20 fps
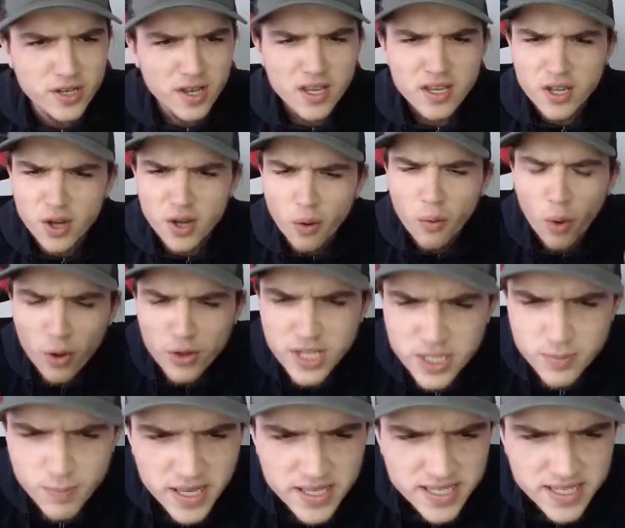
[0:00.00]
you know, all
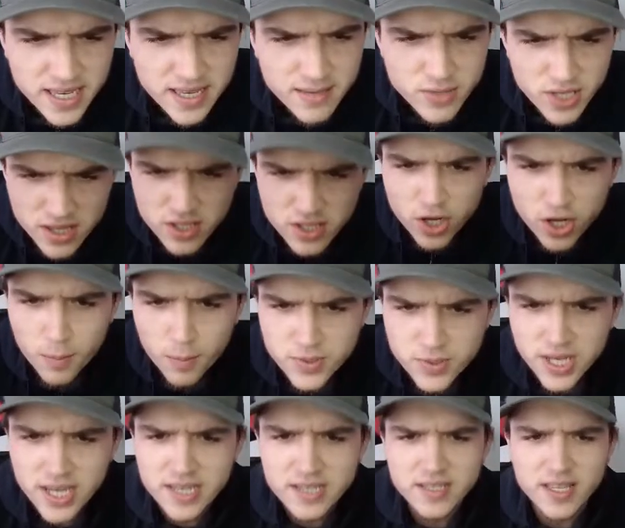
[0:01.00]
these big teams in the top
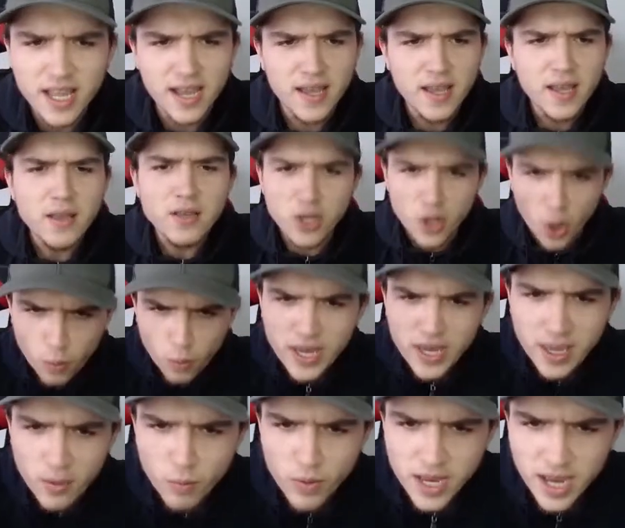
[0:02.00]
6 that, you know,
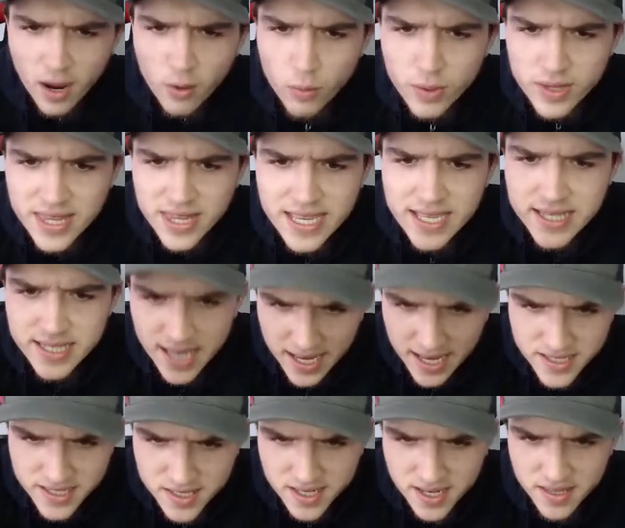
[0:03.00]
week in, week out with the
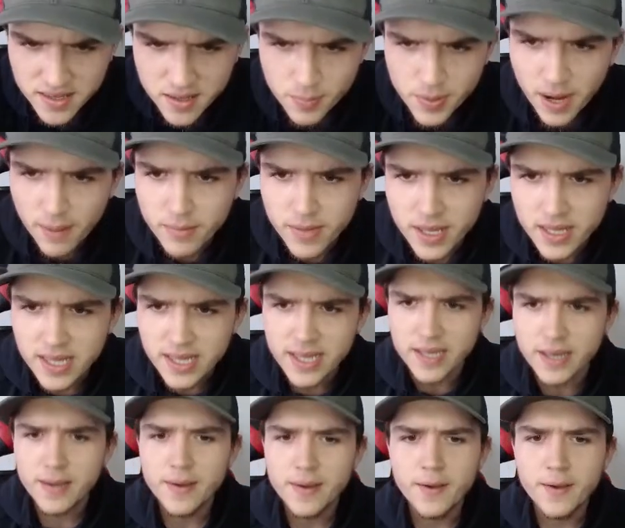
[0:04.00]
intensity of the Premier
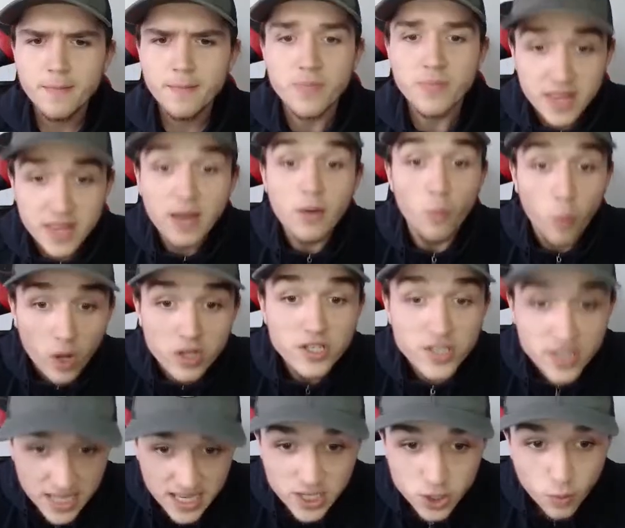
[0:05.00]
League.
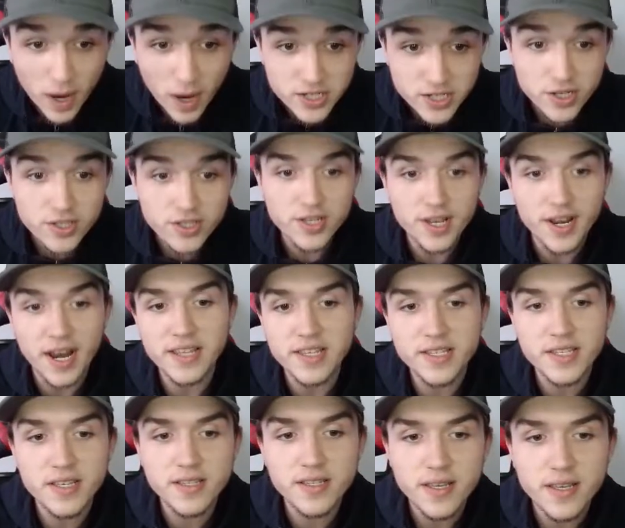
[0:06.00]
Once these questions are
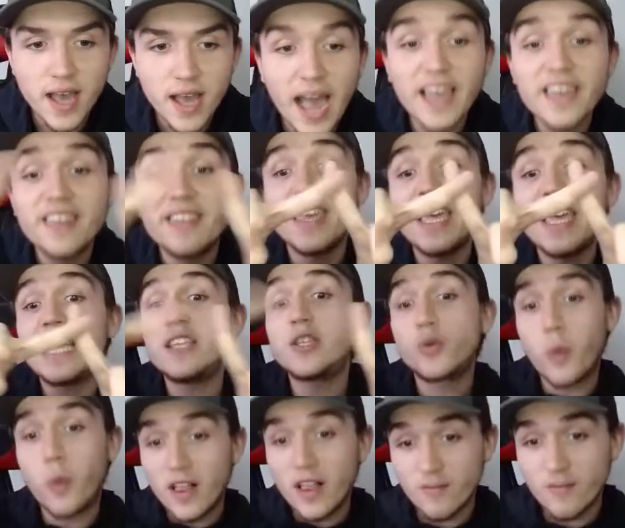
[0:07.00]
answered, I think in
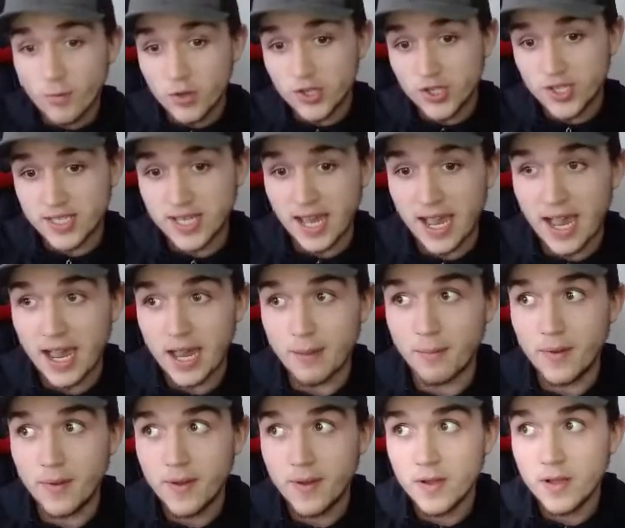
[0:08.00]
12 months' time,
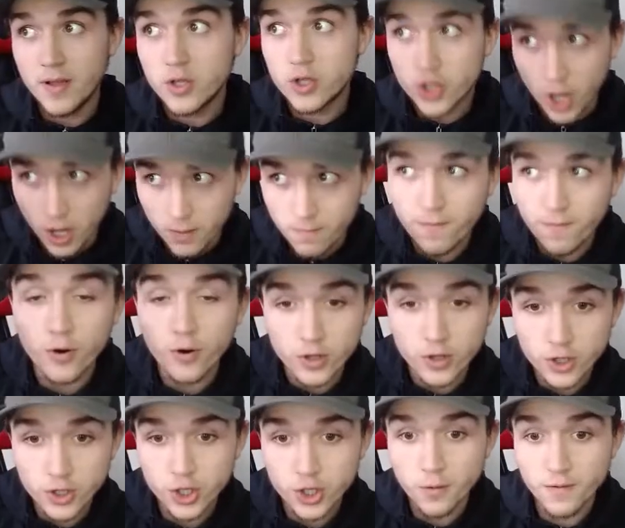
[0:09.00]
top 4
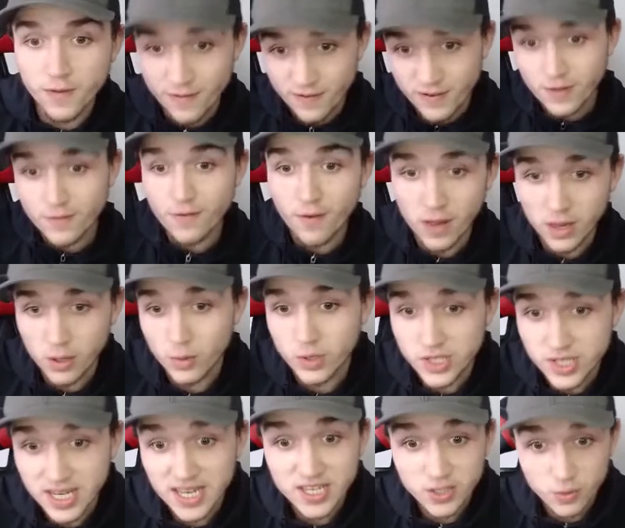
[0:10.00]
in a trophy for the following
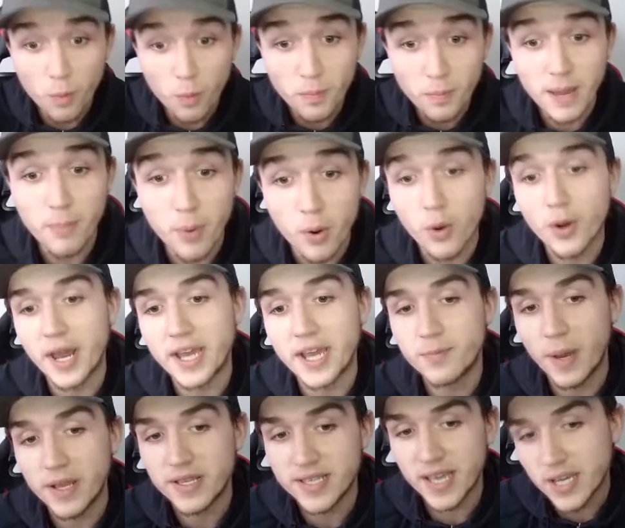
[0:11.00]
season would be a poor
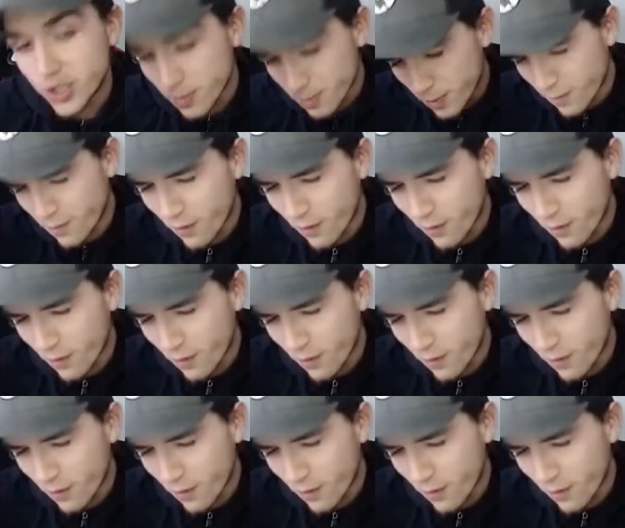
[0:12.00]
expectation. But for